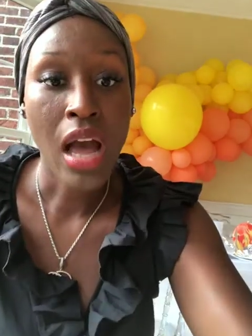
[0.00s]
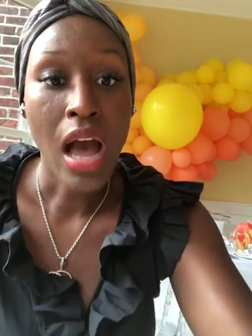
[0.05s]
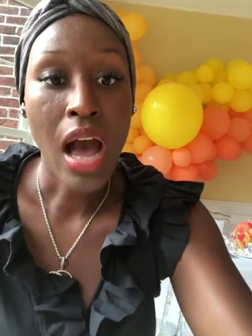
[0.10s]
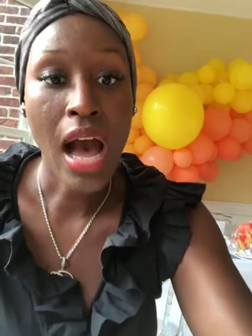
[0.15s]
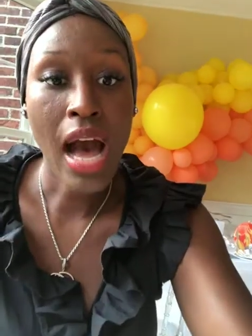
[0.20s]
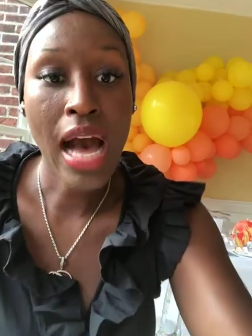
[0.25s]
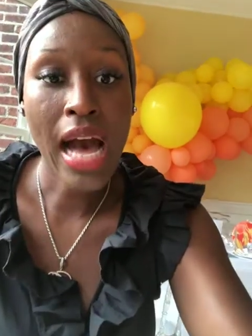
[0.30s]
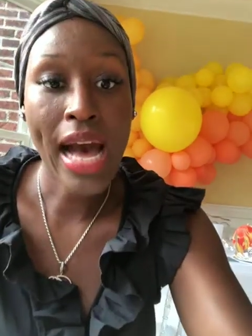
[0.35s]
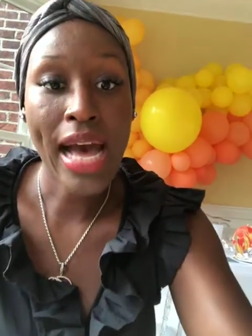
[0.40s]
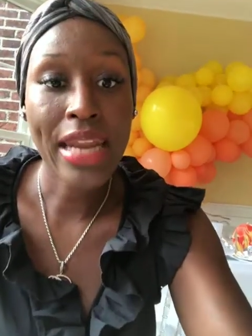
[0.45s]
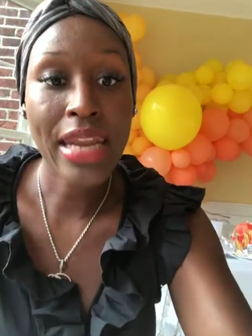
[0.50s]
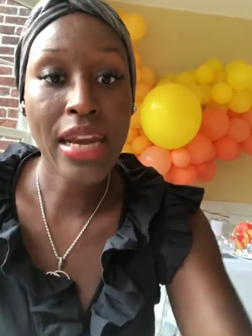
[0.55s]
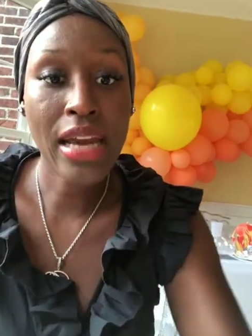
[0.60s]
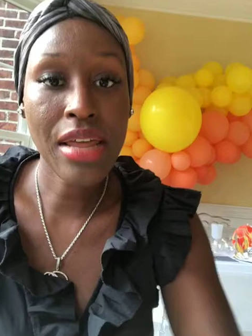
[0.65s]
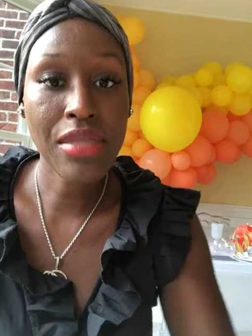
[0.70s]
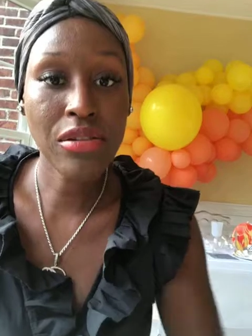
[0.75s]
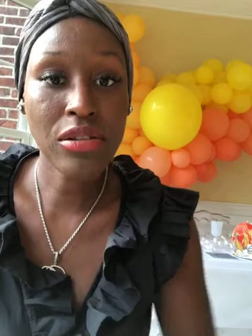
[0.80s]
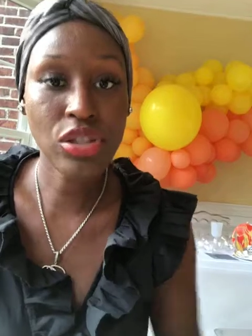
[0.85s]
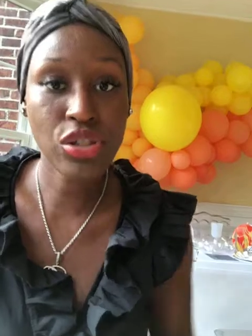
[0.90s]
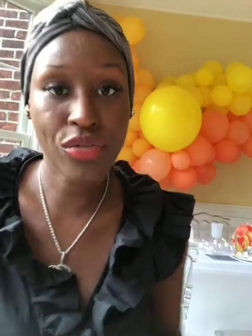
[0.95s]

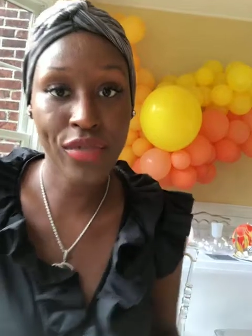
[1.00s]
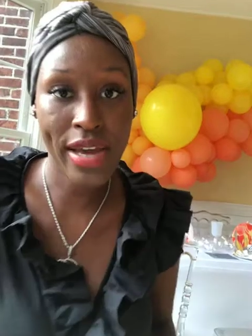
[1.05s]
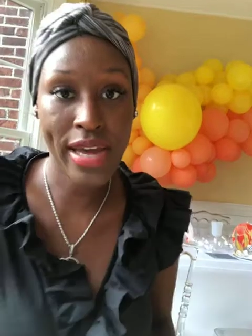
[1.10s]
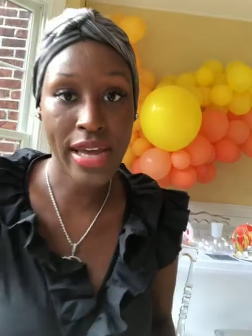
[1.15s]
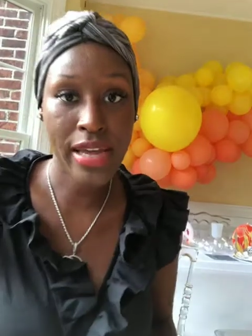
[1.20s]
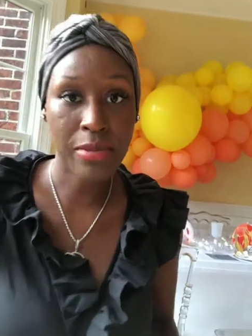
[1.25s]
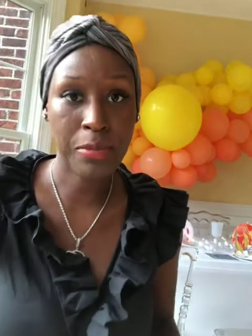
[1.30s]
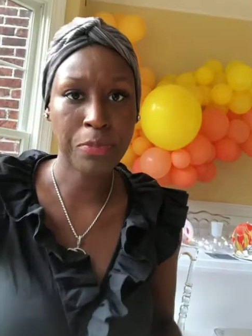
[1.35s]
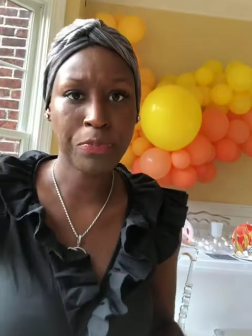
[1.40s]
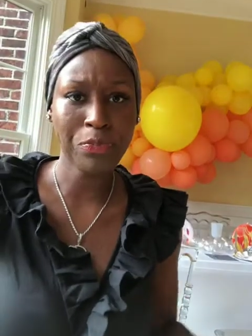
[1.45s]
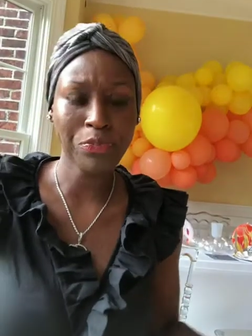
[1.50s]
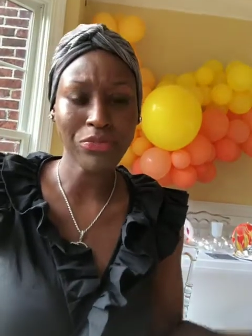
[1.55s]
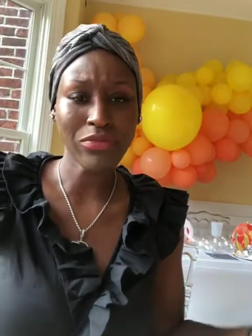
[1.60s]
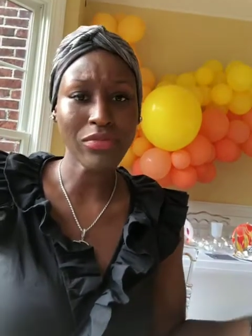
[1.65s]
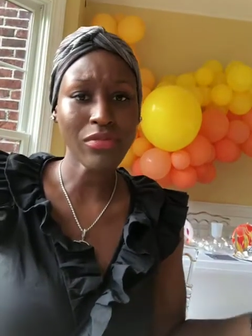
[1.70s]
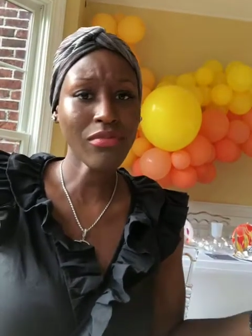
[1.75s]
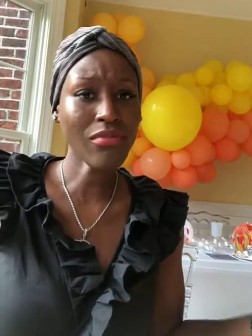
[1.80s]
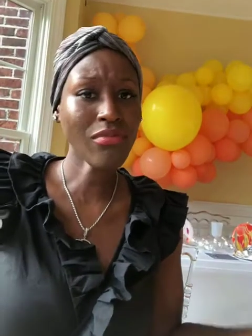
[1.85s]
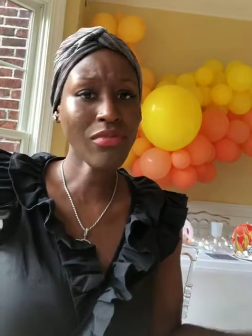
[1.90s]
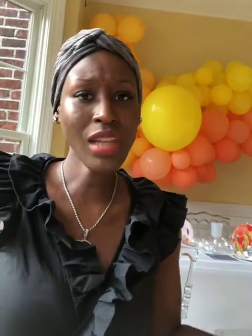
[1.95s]
Another trend
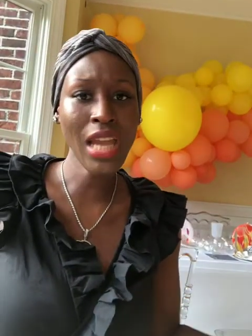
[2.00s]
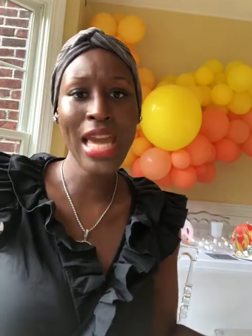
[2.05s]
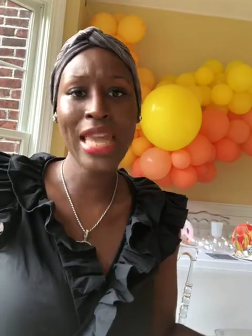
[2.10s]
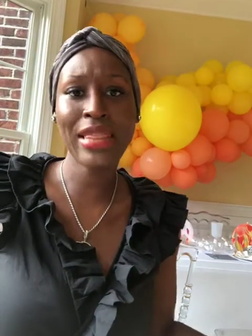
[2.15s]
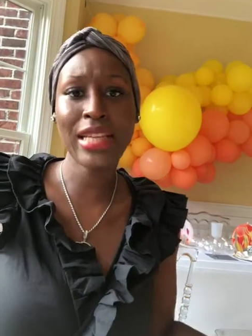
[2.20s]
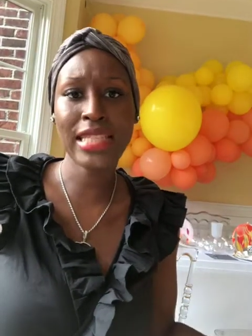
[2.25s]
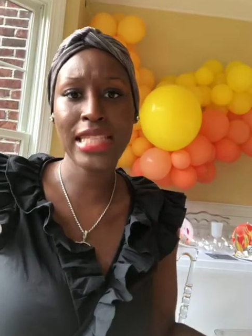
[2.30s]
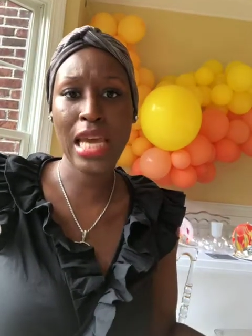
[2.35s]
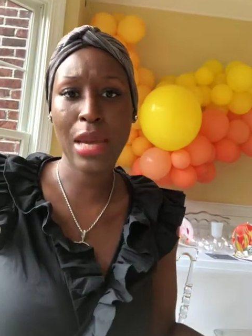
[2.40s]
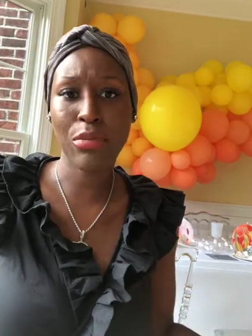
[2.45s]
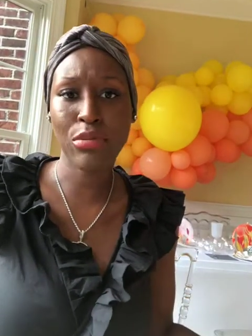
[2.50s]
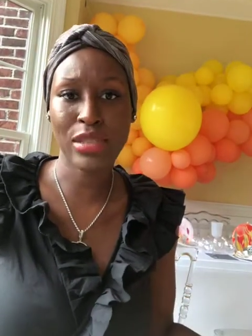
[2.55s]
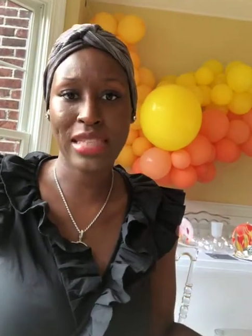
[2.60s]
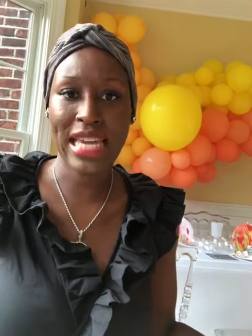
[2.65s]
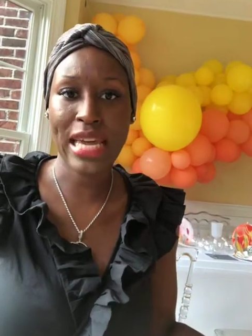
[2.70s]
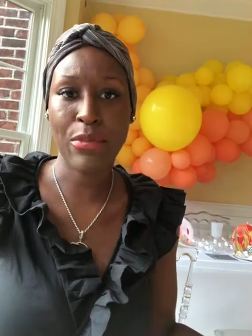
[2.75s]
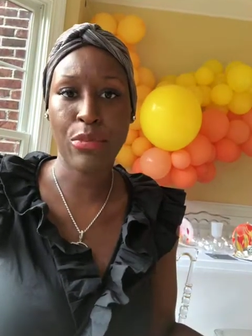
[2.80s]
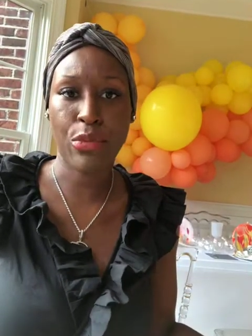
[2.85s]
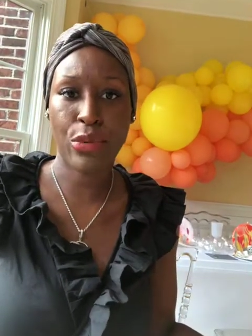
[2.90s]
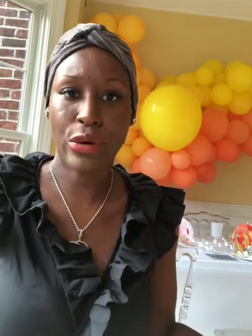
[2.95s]
in the
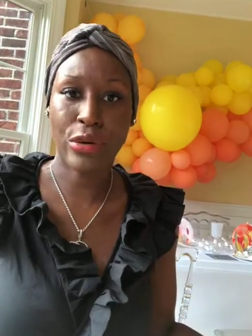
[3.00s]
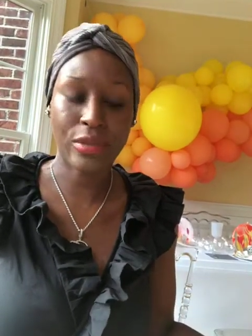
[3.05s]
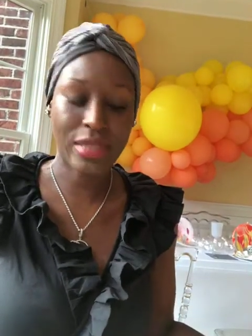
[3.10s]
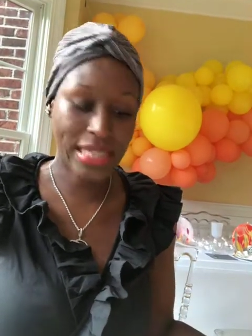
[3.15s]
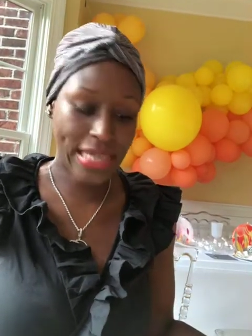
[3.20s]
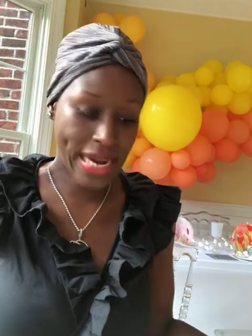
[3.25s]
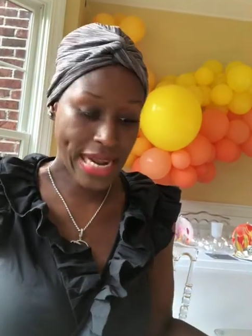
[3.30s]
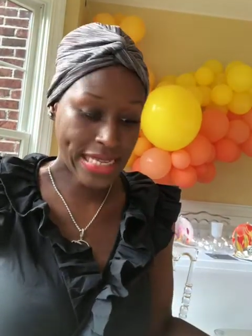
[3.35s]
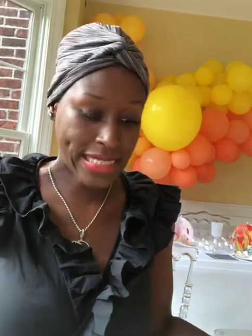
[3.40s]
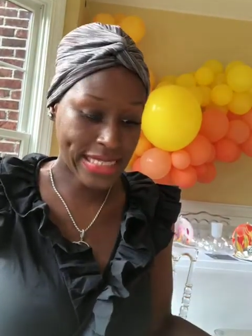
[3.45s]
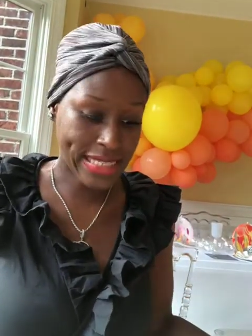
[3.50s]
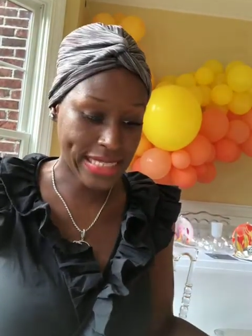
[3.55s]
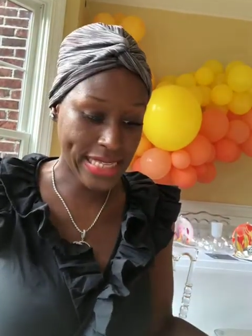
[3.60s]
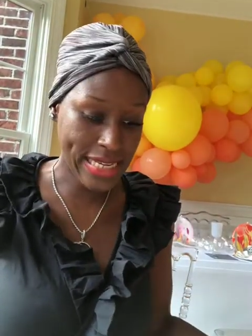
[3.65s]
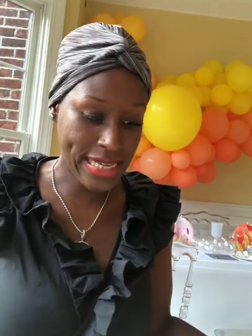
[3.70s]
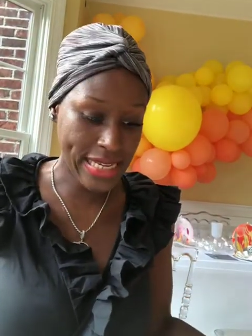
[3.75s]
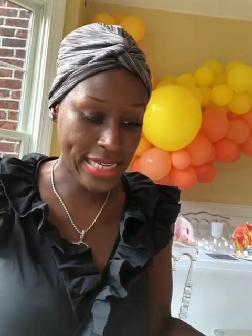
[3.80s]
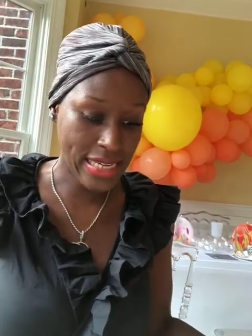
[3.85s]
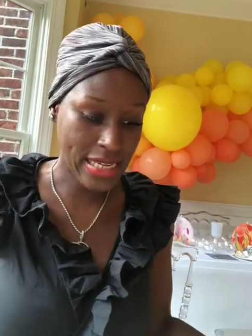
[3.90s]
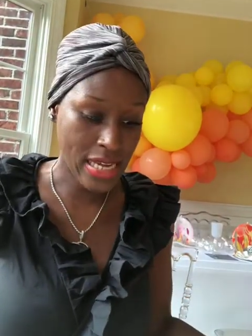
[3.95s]
tablescape world that I
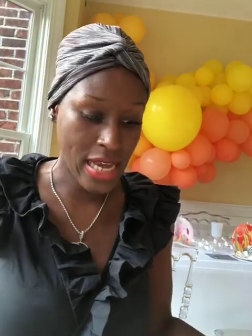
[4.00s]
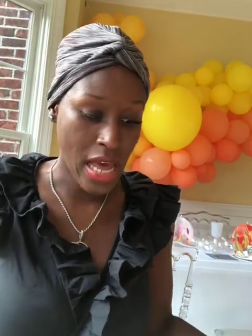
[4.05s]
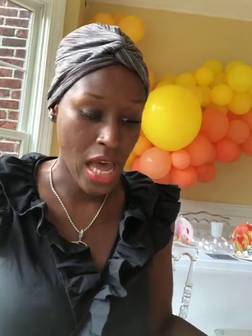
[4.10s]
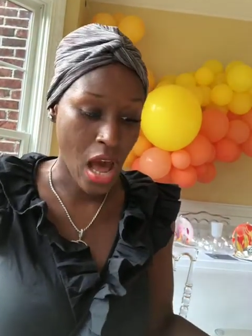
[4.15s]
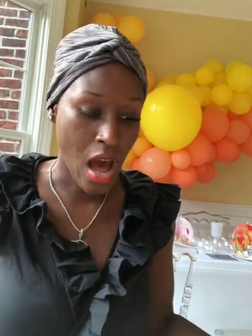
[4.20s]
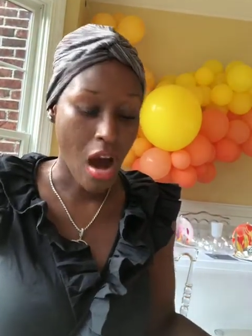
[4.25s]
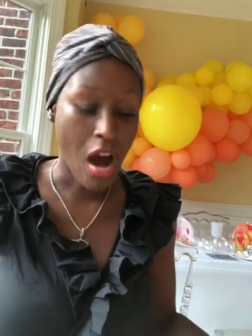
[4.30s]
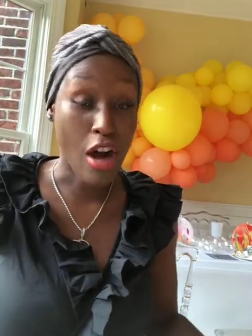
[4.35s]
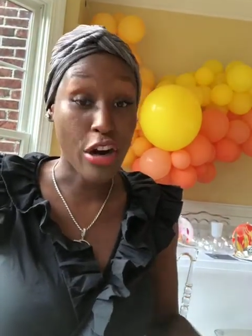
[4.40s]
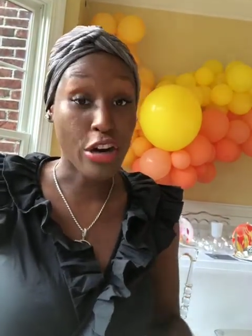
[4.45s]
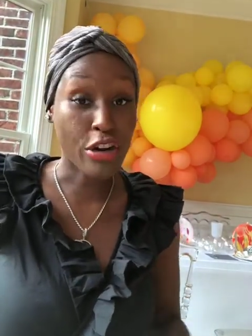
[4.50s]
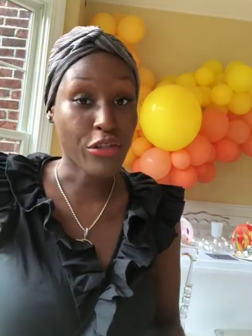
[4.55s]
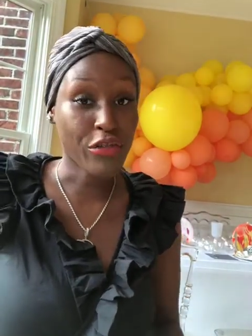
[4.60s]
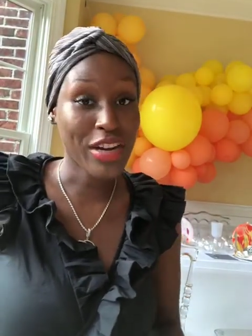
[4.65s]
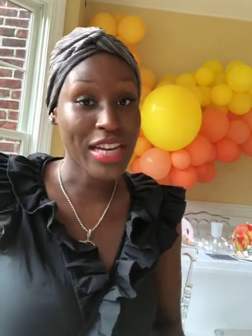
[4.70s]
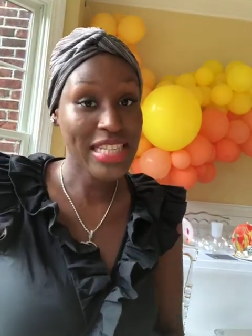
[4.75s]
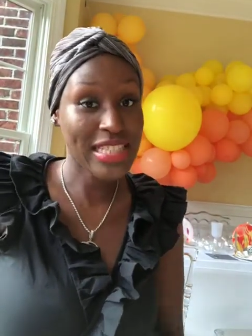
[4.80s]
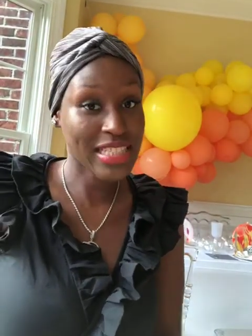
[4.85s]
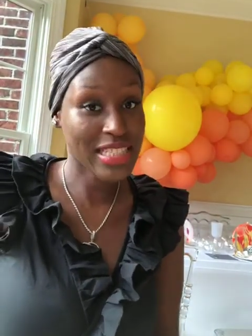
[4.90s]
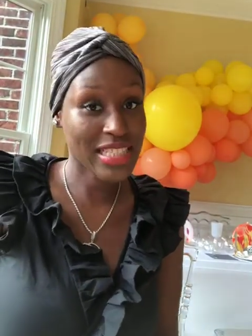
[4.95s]
see are
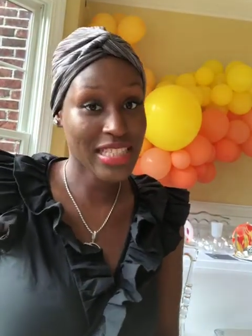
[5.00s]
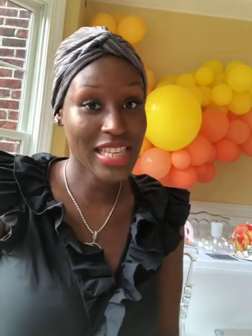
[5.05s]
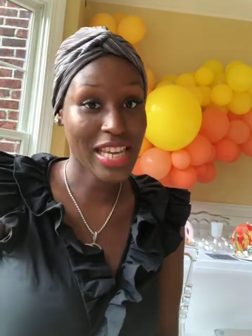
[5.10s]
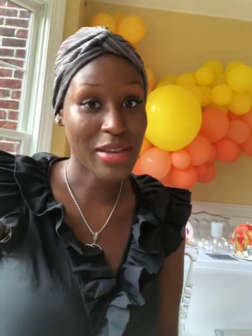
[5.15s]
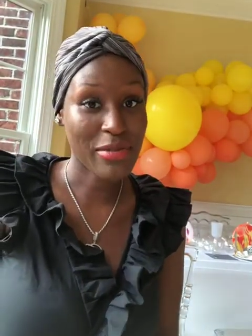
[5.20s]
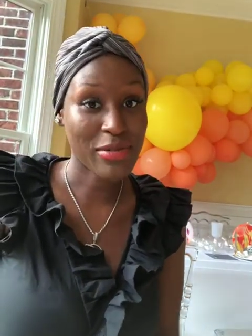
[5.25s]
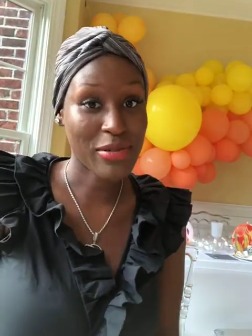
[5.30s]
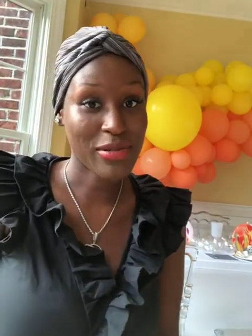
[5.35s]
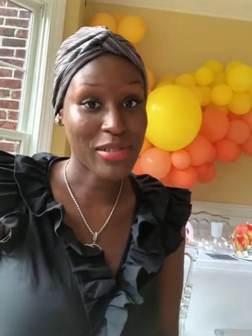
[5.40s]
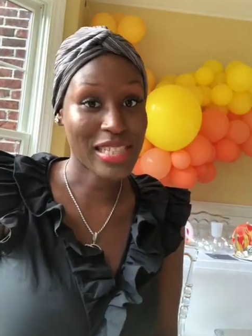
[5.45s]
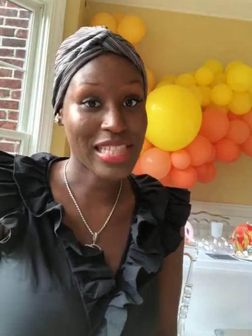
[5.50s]
grazing tables.